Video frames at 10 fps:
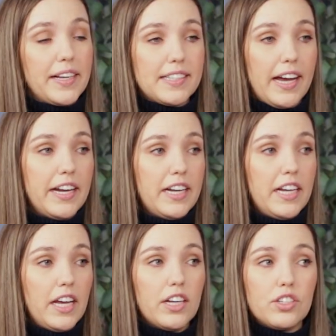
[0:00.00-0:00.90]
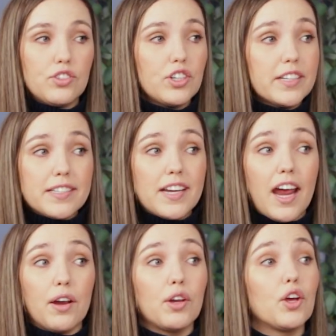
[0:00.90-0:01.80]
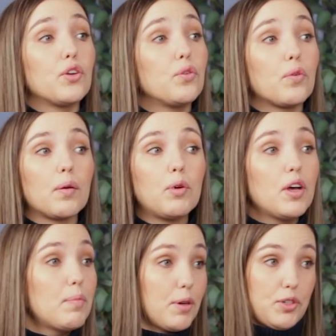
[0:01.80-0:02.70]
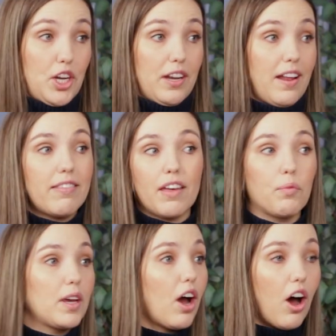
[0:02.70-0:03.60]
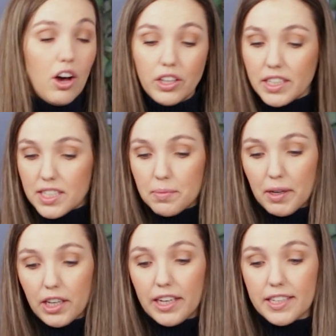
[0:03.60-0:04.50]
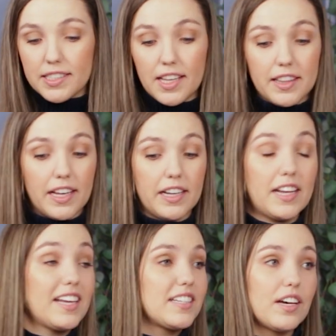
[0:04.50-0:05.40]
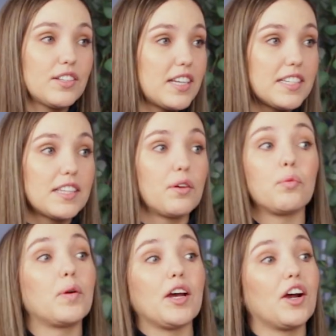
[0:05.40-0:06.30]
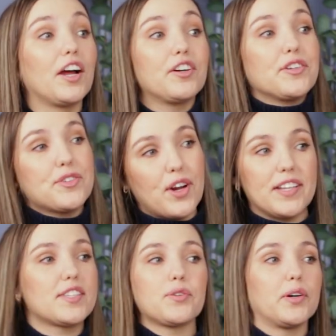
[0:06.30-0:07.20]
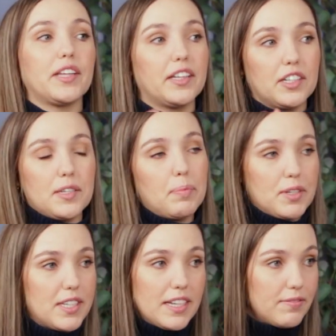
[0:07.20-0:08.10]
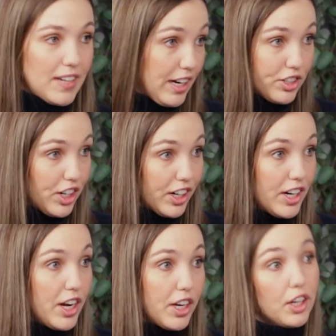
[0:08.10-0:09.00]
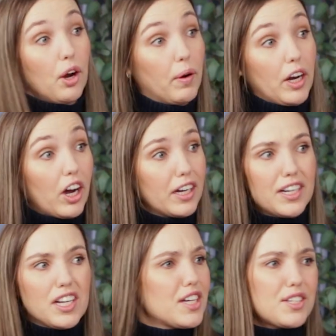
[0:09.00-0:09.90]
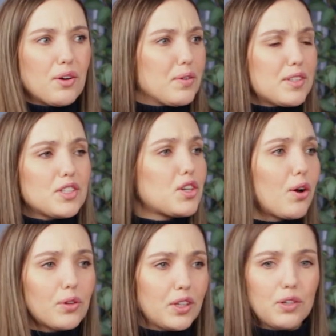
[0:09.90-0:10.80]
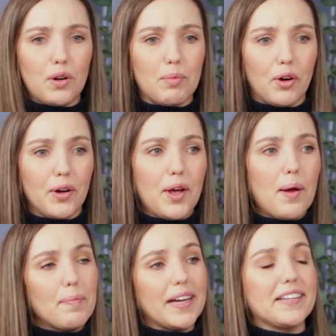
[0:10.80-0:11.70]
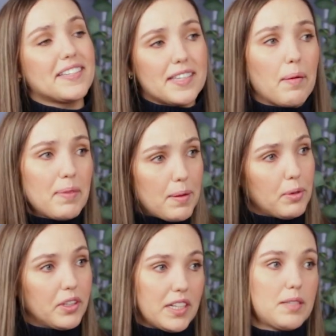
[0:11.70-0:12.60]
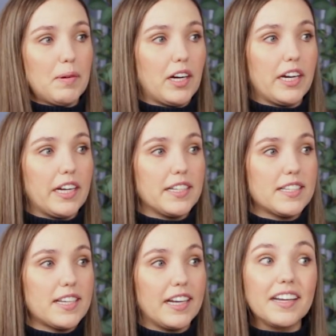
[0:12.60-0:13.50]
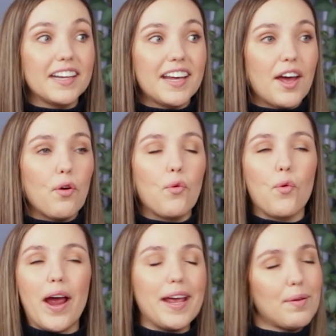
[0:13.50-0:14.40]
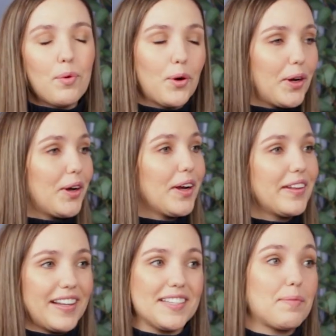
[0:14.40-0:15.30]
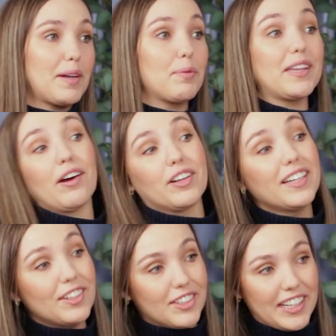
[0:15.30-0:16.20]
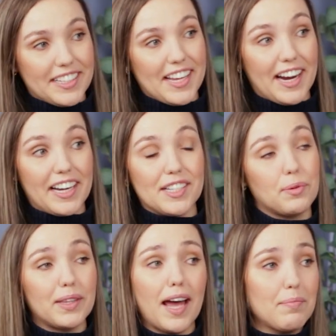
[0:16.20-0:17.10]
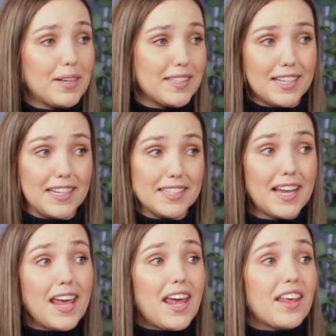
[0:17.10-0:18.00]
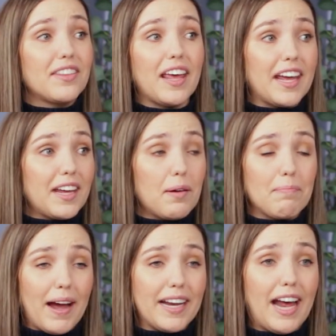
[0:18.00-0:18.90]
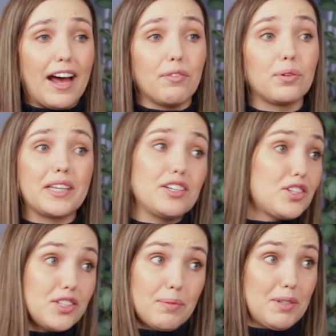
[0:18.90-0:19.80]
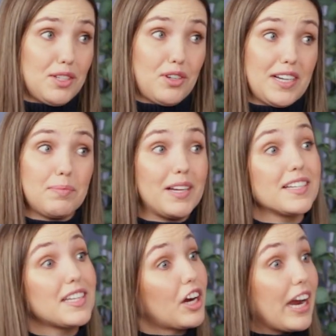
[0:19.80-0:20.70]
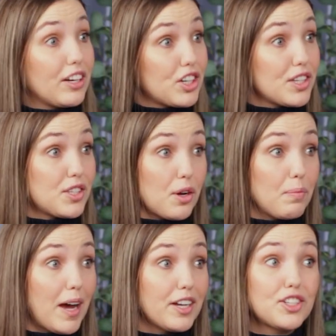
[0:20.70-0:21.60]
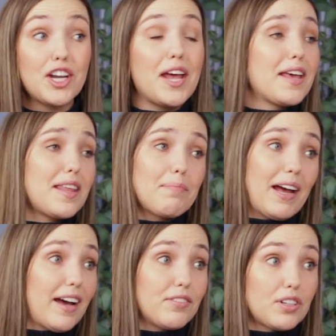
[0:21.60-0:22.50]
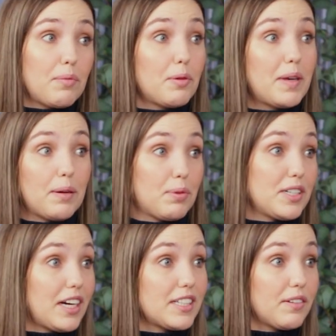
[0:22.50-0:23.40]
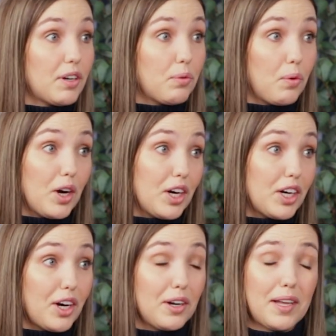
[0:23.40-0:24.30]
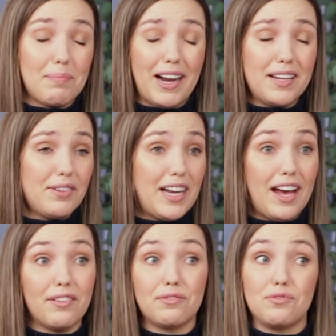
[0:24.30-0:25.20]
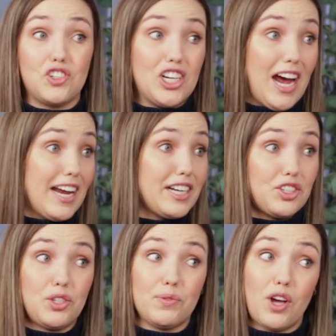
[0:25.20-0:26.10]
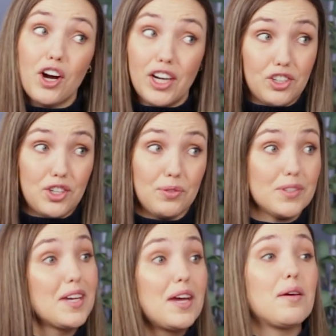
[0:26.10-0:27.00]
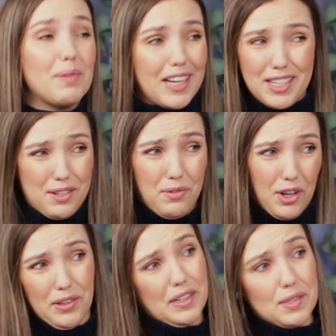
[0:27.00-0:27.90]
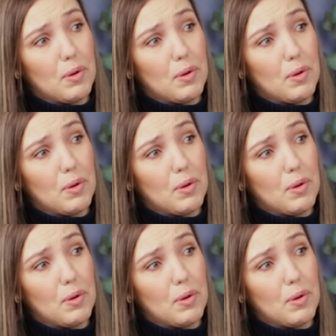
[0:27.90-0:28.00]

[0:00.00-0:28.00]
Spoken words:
anxiety is just a normal emotion that we all experience, that it tells us that we are under stress or that there's a perceived danger going on. So it's totally normal, but some people experience it way more than somebody without clinical anxiety. So what that means is they might have relationship distress because they're anxious so much. They might have trouble being productive at work, or they might even have GI issues, heart issues, because of all of these